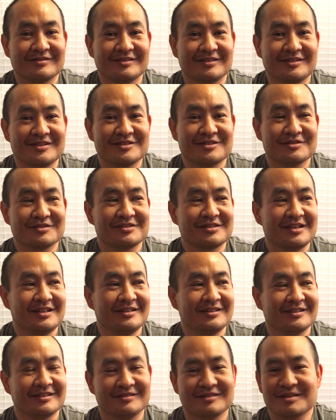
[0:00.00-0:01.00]
Because they'll
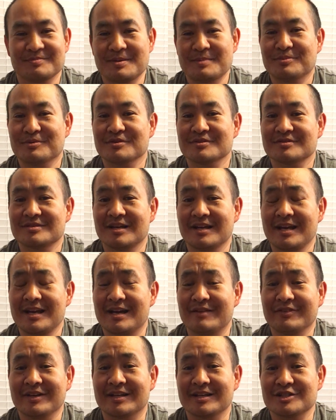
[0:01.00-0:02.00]
say, people will say, hey,
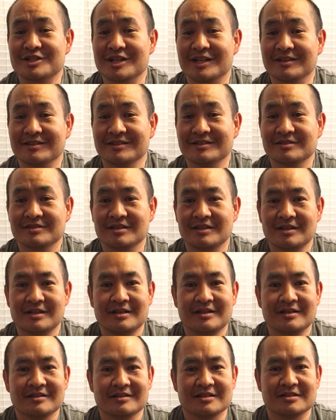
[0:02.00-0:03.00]
I've got a checklist,
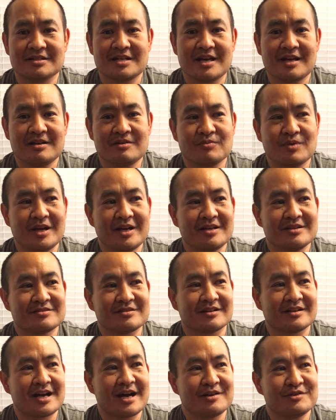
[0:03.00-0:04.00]
the 10 ways
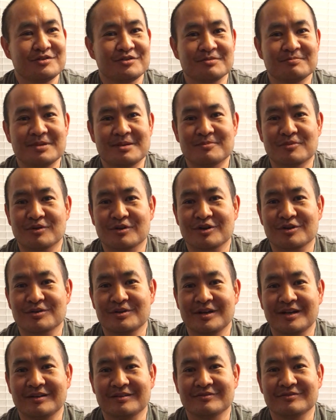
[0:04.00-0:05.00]
on how you can be more
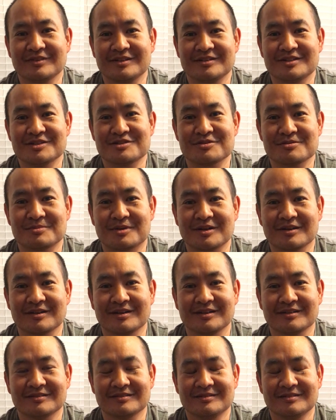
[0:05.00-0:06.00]
creative in digital
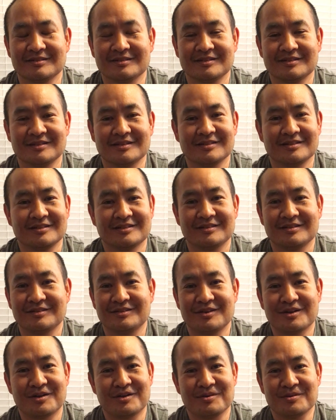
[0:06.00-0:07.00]
marketing.
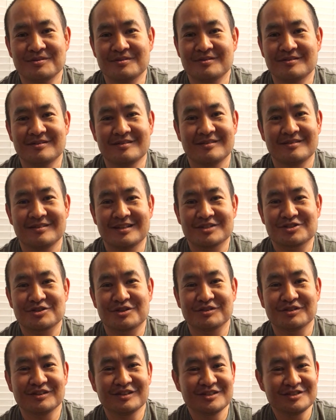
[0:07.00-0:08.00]
No, that's
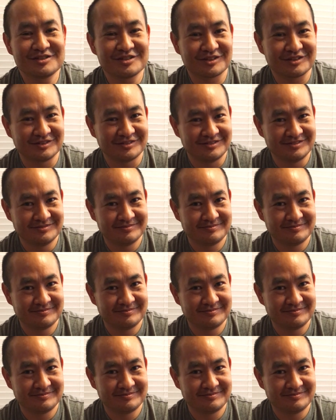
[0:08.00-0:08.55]
called a listicle.